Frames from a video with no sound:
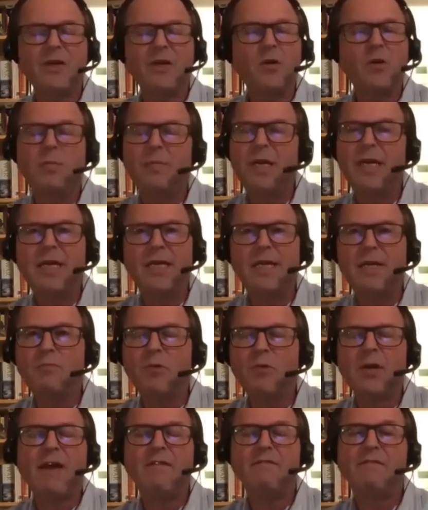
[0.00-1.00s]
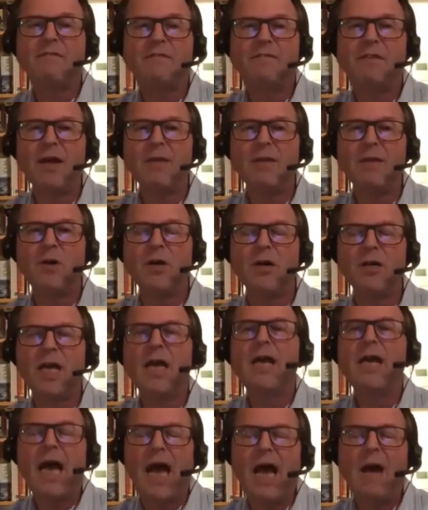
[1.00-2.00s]
or be it in whatever framework,
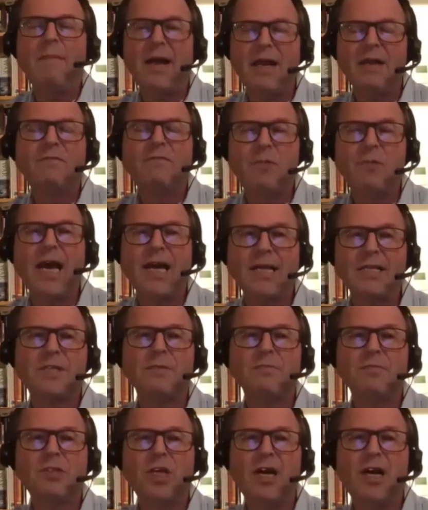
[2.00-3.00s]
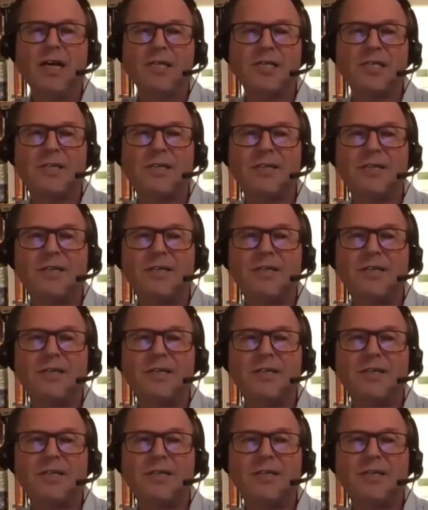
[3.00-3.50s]
how about if we add some trust?